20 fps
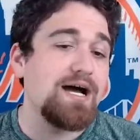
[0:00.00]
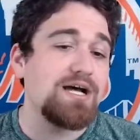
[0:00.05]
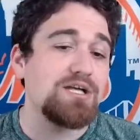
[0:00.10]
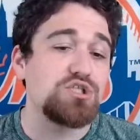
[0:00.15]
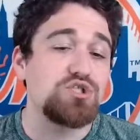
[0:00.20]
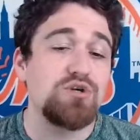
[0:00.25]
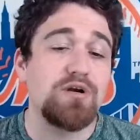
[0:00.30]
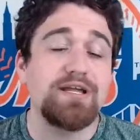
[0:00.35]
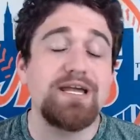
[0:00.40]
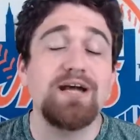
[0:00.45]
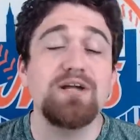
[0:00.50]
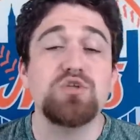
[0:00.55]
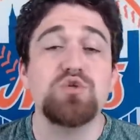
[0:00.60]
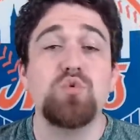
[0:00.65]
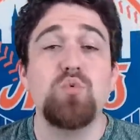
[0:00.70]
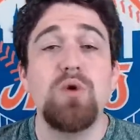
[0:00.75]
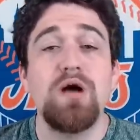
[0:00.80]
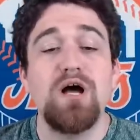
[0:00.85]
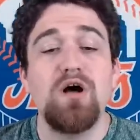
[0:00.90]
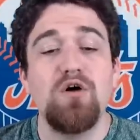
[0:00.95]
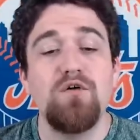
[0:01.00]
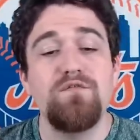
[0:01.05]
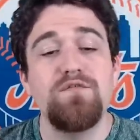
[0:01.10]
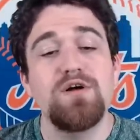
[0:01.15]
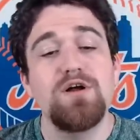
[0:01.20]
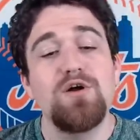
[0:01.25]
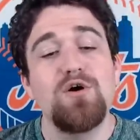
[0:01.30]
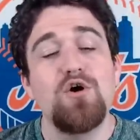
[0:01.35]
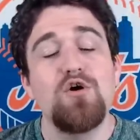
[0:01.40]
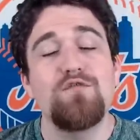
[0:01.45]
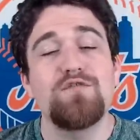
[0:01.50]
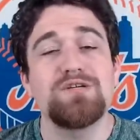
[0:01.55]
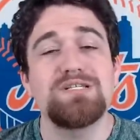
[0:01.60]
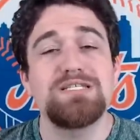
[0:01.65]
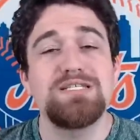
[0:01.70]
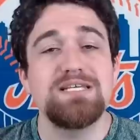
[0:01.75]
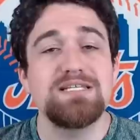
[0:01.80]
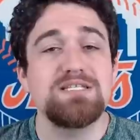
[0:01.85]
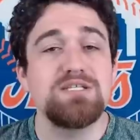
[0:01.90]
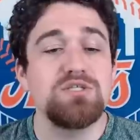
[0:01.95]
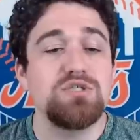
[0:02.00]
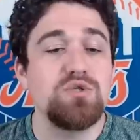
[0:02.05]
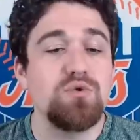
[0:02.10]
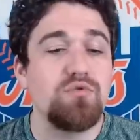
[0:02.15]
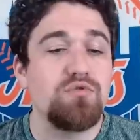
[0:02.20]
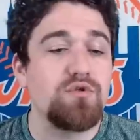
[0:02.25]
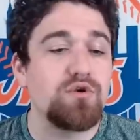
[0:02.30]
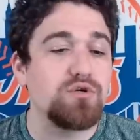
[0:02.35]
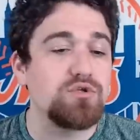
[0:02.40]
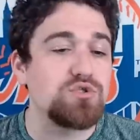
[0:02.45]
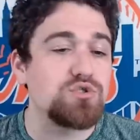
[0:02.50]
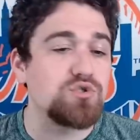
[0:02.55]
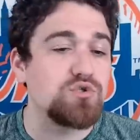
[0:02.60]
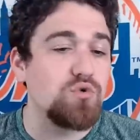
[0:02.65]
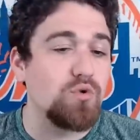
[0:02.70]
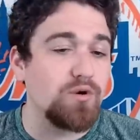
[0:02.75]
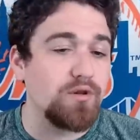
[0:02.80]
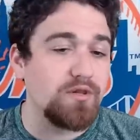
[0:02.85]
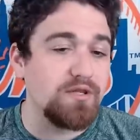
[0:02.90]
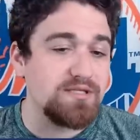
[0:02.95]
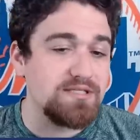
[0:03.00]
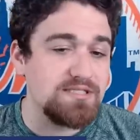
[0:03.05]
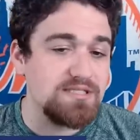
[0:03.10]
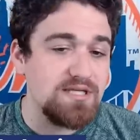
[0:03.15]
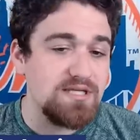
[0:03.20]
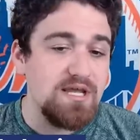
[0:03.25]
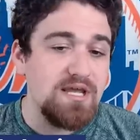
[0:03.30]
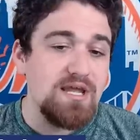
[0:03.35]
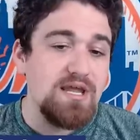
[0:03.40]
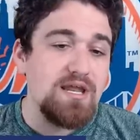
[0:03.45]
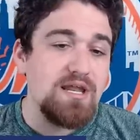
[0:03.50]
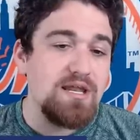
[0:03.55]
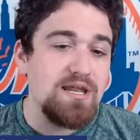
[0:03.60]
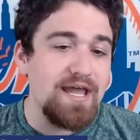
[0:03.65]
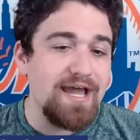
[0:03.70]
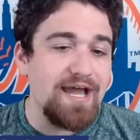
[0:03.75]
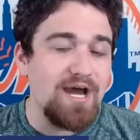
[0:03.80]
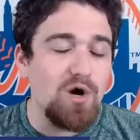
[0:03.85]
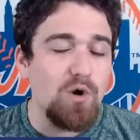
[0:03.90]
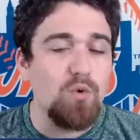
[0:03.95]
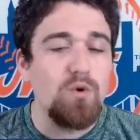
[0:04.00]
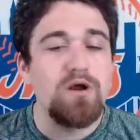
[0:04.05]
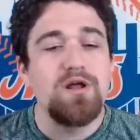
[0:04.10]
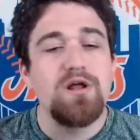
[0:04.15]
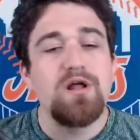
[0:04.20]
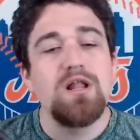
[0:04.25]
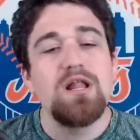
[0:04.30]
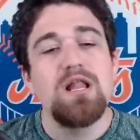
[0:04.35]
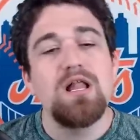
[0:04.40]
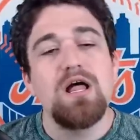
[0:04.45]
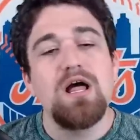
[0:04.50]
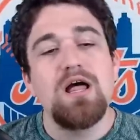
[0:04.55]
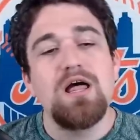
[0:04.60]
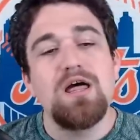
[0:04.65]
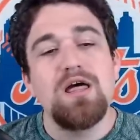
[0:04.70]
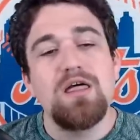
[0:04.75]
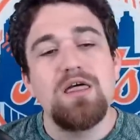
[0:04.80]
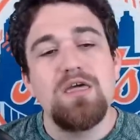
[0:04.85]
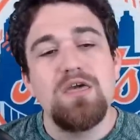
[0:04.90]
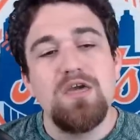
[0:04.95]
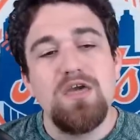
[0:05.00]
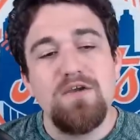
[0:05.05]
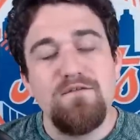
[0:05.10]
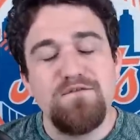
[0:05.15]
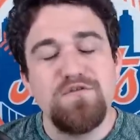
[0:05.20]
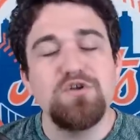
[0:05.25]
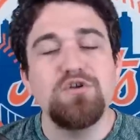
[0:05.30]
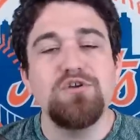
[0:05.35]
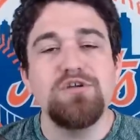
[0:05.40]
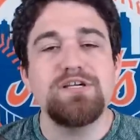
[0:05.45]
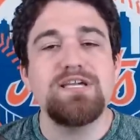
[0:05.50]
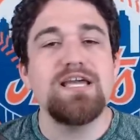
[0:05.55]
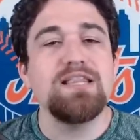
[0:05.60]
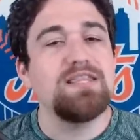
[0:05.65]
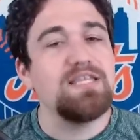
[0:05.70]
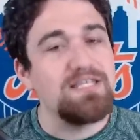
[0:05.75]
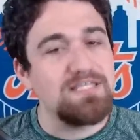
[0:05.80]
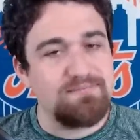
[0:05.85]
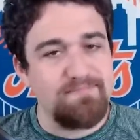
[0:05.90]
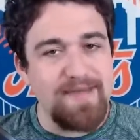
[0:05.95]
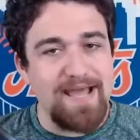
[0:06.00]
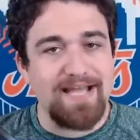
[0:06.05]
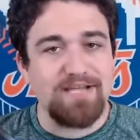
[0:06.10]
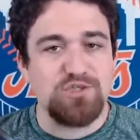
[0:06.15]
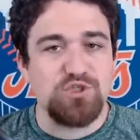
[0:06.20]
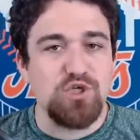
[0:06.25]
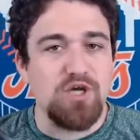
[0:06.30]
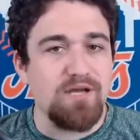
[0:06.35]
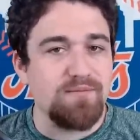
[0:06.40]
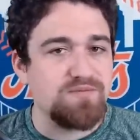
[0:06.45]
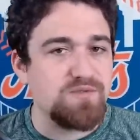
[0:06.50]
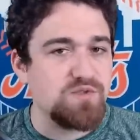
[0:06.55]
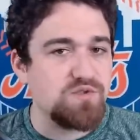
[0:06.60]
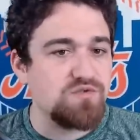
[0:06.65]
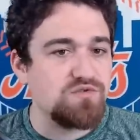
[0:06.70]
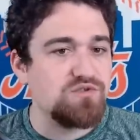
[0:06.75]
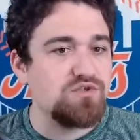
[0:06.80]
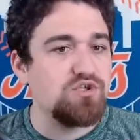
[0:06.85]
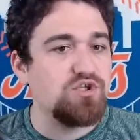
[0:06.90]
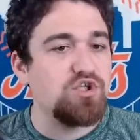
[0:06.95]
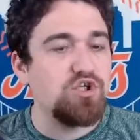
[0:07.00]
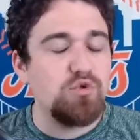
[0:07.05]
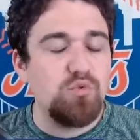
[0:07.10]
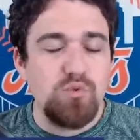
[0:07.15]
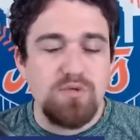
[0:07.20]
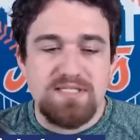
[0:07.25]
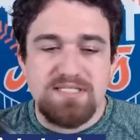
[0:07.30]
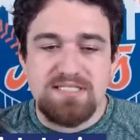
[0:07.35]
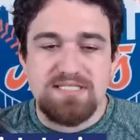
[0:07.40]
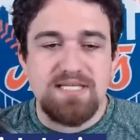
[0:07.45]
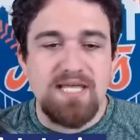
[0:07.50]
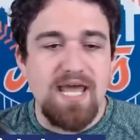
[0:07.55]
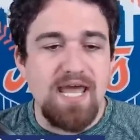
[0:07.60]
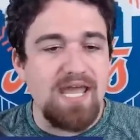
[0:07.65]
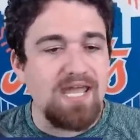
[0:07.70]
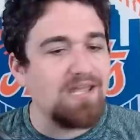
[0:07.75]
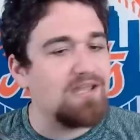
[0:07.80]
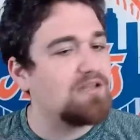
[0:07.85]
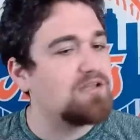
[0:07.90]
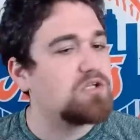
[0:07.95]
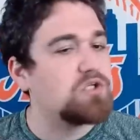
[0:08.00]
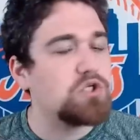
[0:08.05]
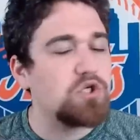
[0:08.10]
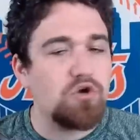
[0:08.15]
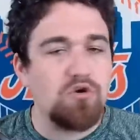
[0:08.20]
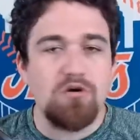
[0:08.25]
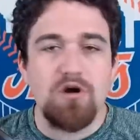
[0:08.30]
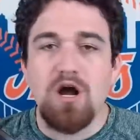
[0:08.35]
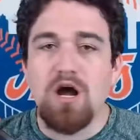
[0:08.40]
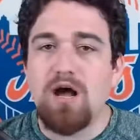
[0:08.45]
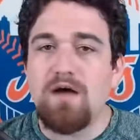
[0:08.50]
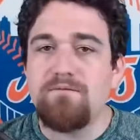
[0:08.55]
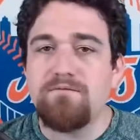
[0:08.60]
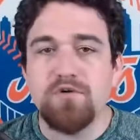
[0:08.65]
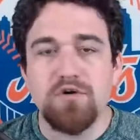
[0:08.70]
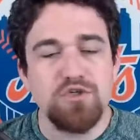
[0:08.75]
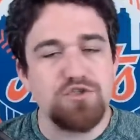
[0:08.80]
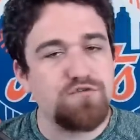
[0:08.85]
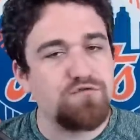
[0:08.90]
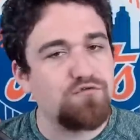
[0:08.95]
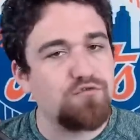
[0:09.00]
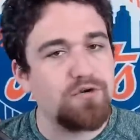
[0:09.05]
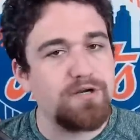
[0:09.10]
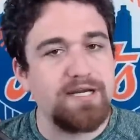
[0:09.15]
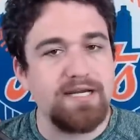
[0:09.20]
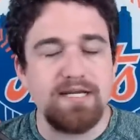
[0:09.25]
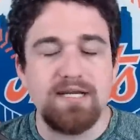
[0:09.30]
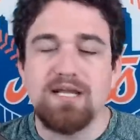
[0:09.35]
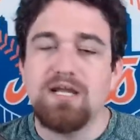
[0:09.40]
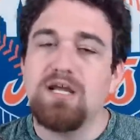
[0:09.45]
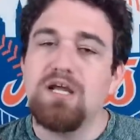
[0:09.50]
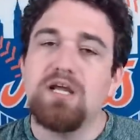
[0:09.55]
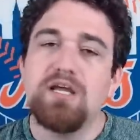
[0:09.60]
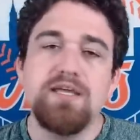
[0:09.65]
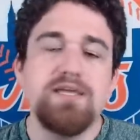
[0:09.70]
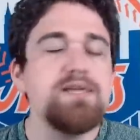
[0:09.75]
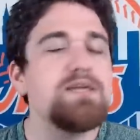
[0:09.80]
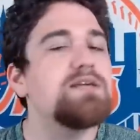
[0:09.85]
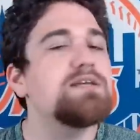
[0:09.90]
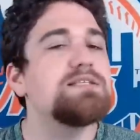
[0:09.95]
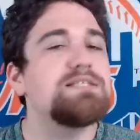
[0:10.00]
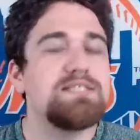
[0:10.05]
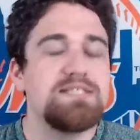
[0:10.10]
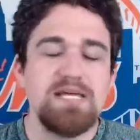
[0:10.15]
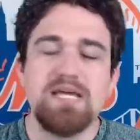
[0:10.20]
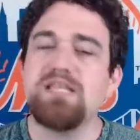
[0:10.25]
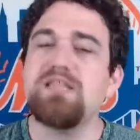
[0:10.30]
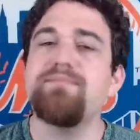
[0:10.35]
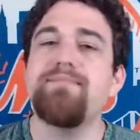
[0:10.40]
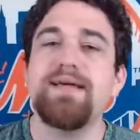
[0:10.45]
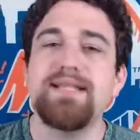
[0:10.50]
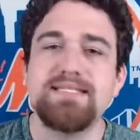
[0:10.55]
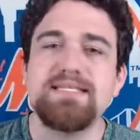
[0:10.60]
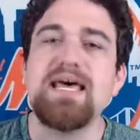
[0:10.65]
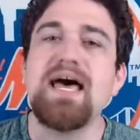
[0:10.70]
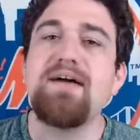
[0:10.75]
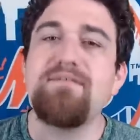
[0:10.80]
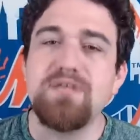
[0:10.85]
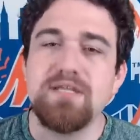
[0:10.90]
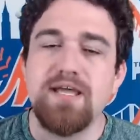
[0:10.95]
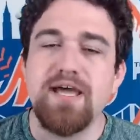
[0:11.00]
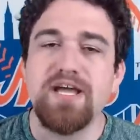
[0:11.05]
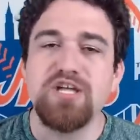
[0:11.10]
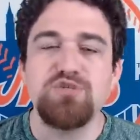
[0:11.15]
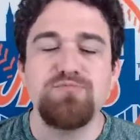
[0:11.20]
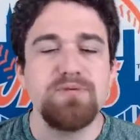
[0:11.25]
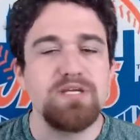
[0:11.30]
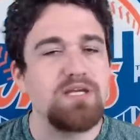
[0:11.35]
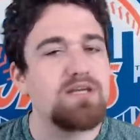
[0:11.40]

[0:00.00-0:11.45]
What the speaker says: Struck out 12, over 6 2/3 scoreless. Now, if you look at these matchups, you would say DeGrom versus Fried. You could say the Mets have an edge